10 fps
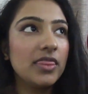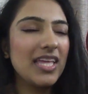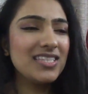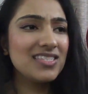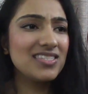
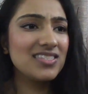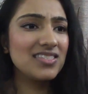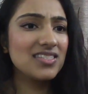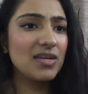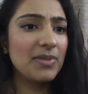
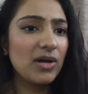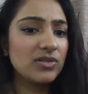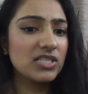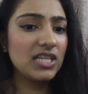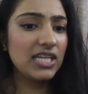That's
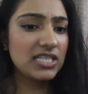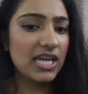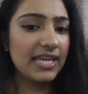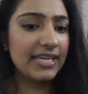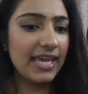about it,
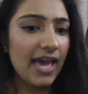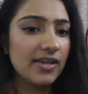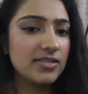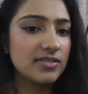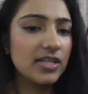I
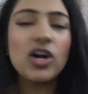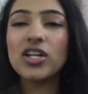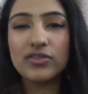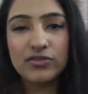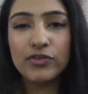guess. He
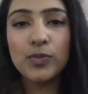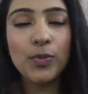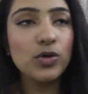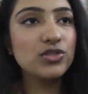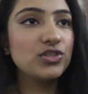got few
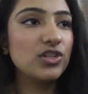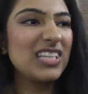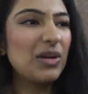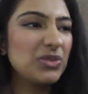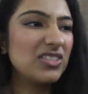posters.
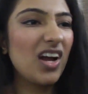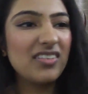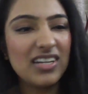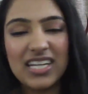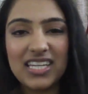I was
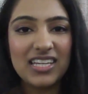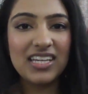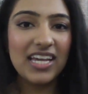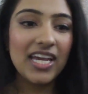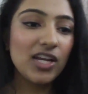not really
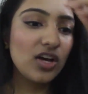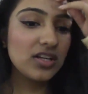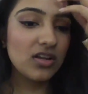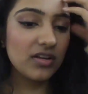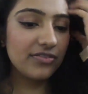in
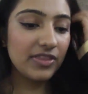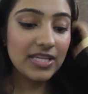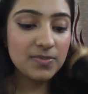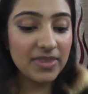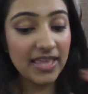on a lot of
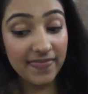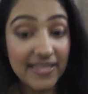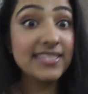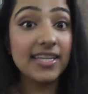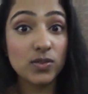things, but then
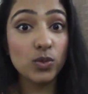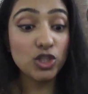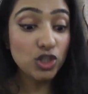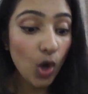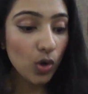these things were
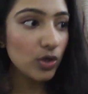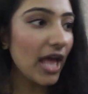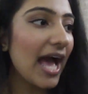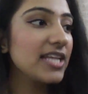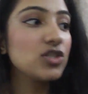so
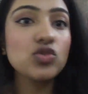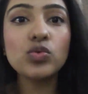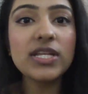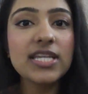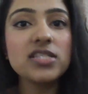good. As
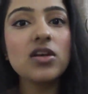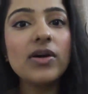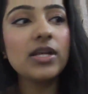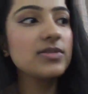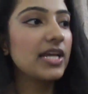soon as I
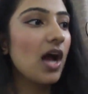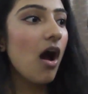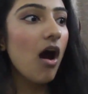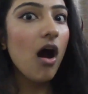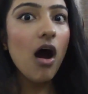saw it, I was like,
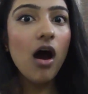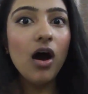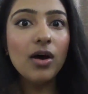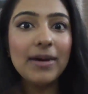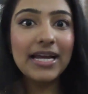
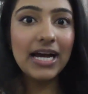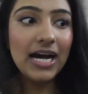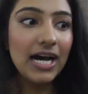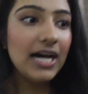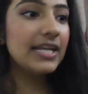oh my
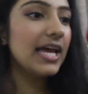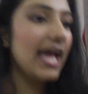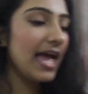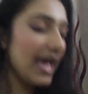god.